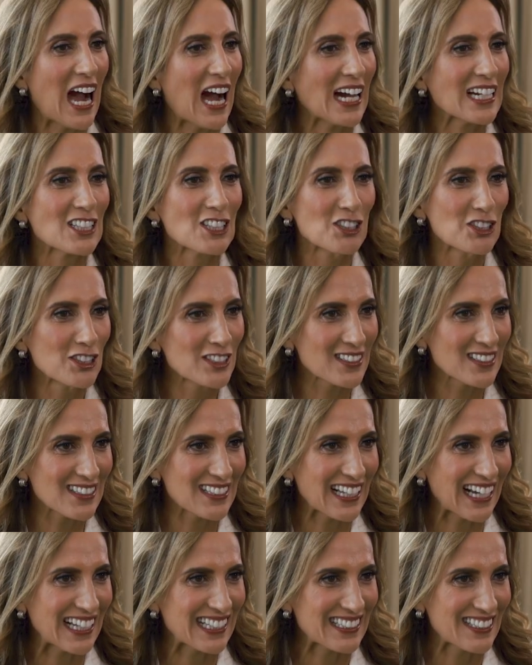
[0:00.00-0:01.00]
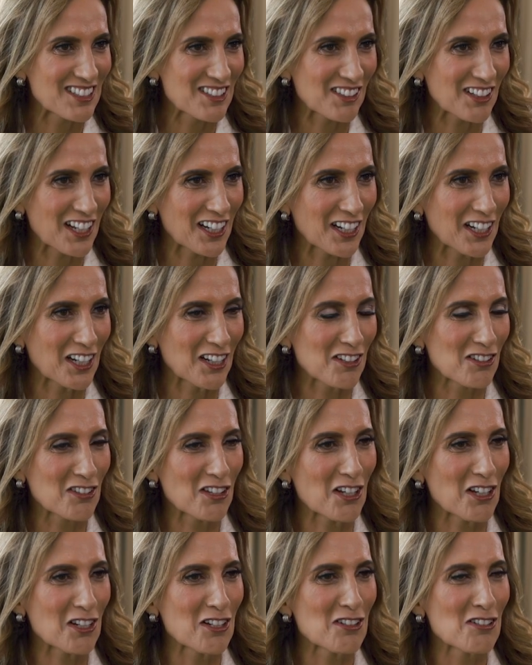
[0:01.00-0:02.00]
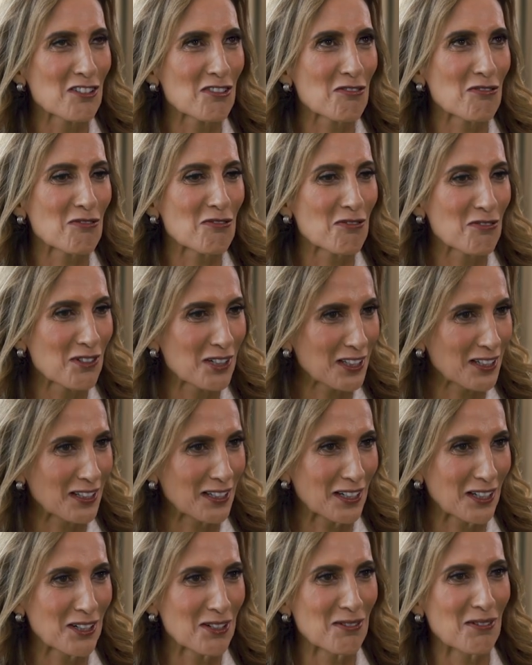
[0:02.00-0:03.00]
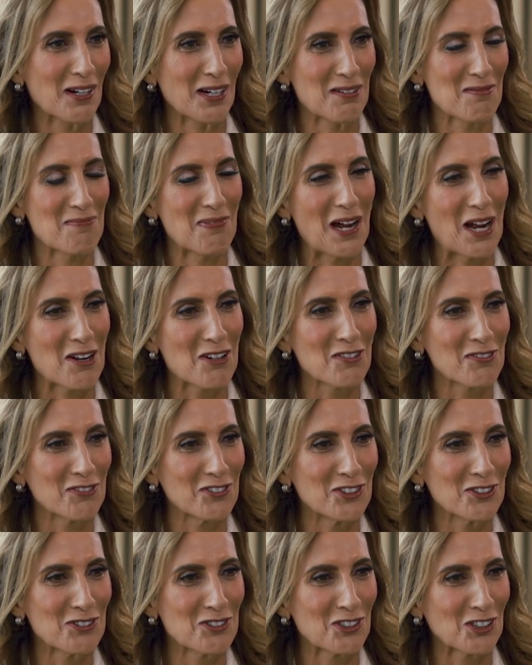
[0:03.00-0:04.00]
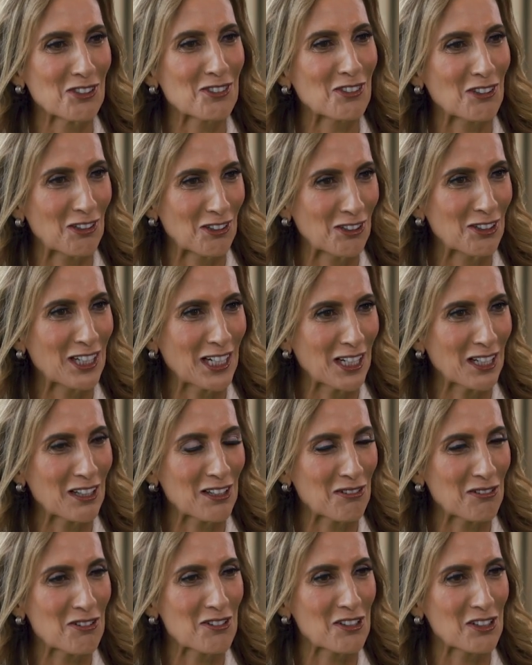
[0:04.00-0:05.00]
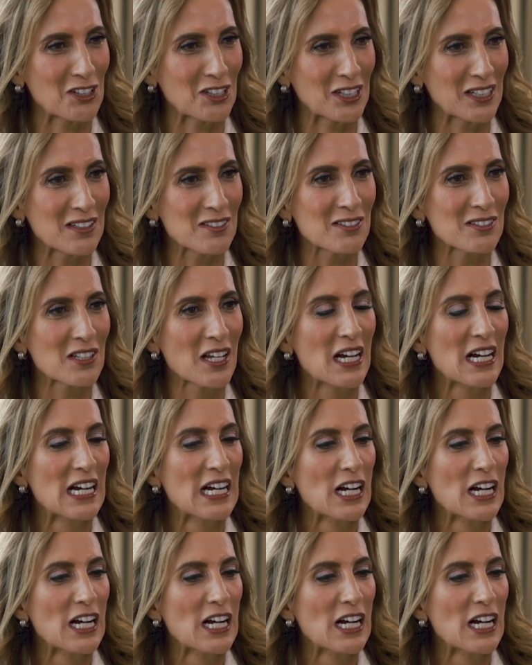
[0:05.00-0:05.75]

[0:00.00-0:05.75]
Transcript: I looked at that list and it is really quite powerful just looking through the list.